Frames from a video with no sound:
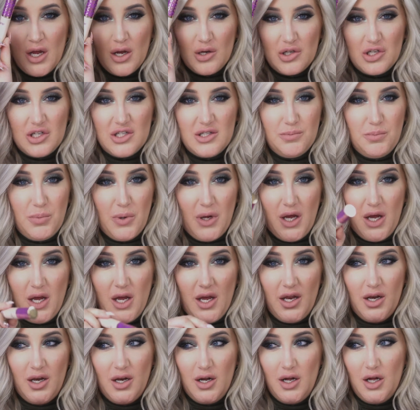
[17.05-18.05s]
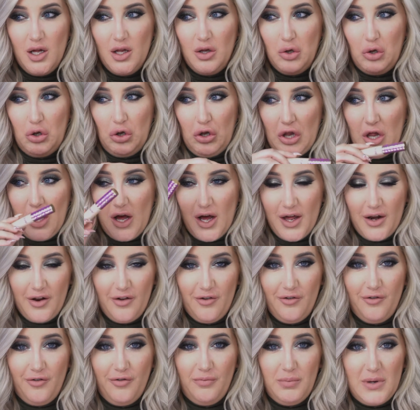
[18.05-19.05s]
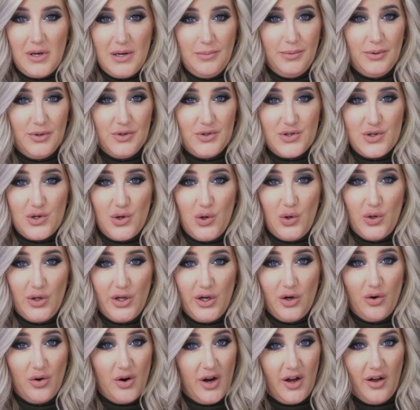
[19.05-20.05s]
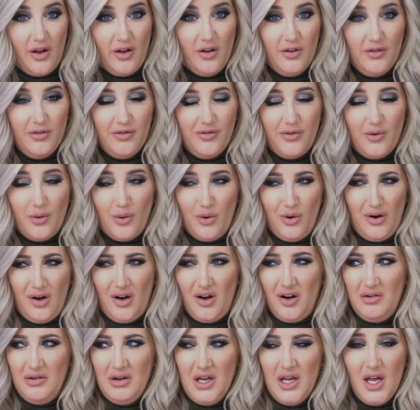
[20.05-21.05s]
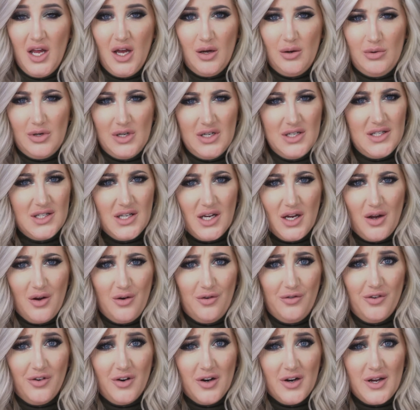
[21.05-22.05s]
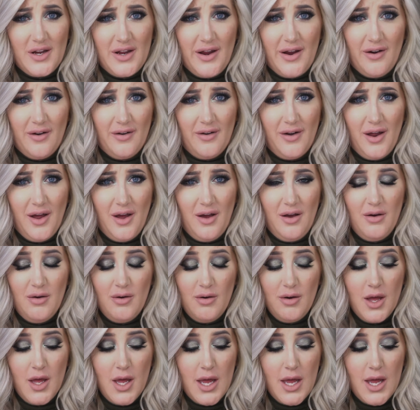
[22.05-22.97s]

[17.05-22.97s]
which has been a lot of people's holy grail for I want to say over a year now